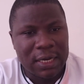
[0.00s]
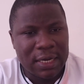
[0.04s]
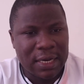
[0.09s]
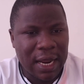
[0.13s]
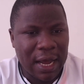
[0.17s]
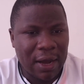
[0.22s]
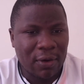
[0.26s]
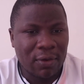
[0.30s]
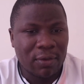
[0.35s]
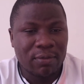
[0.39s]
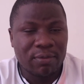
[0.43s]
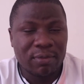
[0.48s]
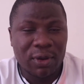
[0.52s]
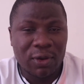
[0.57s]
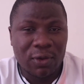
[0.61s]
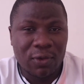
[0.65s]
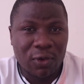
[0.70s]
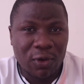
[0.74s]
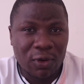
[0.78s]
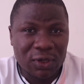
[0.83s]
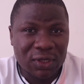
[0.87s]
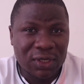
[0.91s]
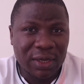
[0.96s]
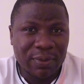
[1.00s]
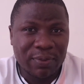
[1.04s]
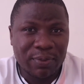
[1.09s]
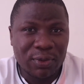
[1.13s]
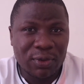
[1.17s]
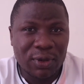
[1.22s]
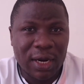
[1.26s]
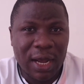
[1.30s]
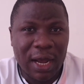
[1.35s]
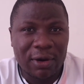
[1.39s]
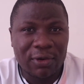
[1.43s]
Now, because they
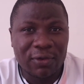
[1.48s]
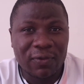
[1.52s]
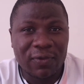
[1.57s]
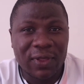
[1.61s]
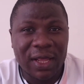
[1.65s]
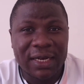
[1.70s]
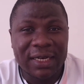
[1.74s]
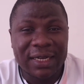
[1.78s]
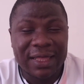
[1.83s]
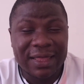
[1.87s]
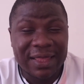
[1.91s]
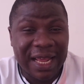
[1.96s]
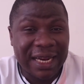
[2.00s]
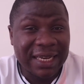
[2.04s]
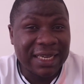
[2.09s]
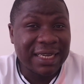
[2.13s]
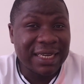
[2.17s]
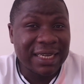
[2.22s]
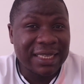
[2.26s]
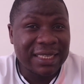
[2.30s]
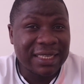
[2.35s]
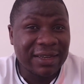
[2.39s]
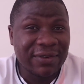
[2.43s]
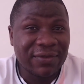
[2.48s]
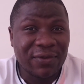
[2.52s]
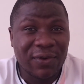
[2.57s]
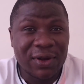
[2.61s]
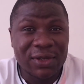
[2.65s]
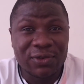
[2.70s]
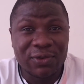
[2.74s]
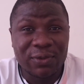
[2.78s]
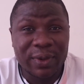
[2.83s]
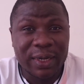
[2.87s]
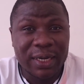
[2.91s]
pulled out of that, that in itself
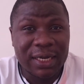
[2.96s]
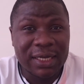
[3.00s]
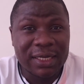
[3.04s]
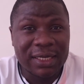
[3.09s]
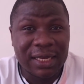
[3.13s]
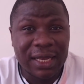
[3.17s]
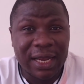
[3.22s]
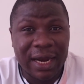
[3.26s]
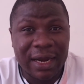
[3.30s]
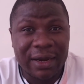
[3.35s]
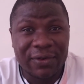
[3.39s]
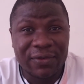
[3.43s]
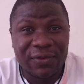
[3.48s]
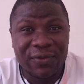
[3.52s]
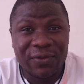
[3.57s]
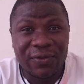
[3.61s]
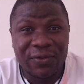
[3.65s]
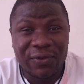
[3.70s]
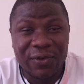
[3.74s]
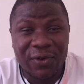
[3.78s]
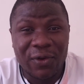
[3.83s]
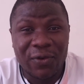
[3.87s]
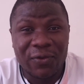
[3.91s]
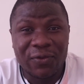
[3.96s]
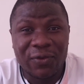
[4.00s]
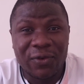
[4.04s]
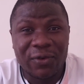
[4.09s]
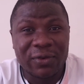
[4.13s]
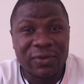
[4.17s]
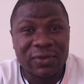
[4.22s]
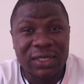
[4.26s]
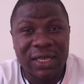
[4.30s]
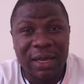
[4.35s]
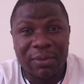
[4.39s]
was already scary for
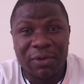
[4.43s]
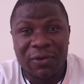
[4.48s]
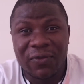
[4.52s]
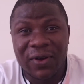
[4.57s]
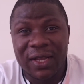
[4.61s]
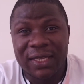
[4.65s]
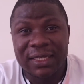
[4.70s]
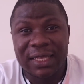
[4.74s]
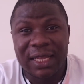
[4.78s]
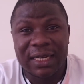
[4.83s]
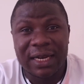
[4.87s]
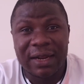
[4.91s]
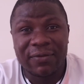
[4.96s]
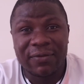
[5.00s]
some of us that